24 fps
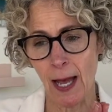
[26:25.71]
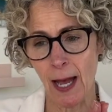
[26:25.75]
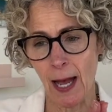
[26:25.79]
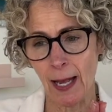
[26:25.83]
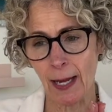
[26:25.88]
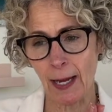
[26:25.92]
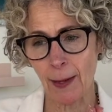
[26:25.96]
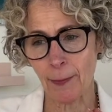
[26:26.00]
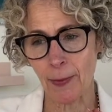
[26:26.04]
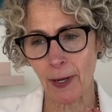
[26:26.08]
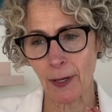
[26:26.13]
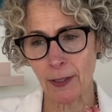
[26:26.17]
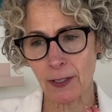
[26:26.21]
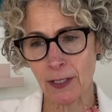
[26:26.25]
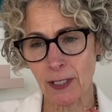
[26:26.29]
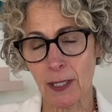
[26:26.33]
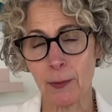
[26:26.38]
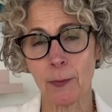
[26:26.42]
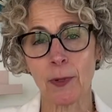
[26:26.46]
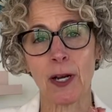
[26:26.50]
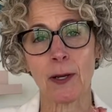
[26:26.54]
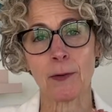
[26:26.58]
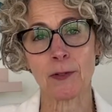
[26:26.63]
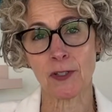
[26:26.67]
I got married to him
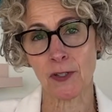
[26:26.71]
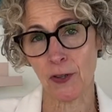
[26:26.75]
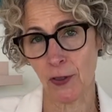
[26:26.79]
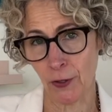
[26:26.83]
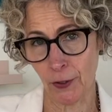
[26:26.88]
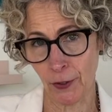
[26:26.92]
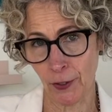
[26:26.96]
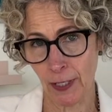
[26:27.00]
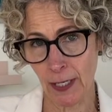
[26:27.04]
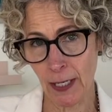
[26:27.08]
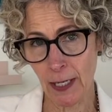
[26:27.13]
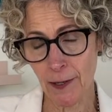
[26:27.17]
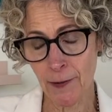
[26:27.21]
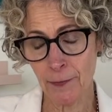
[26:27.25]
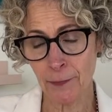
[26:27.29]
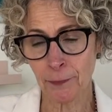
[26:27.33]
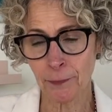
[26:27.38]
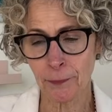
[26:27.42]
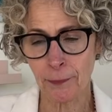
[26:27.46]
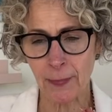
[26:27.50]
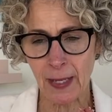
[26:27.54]
when I was 30.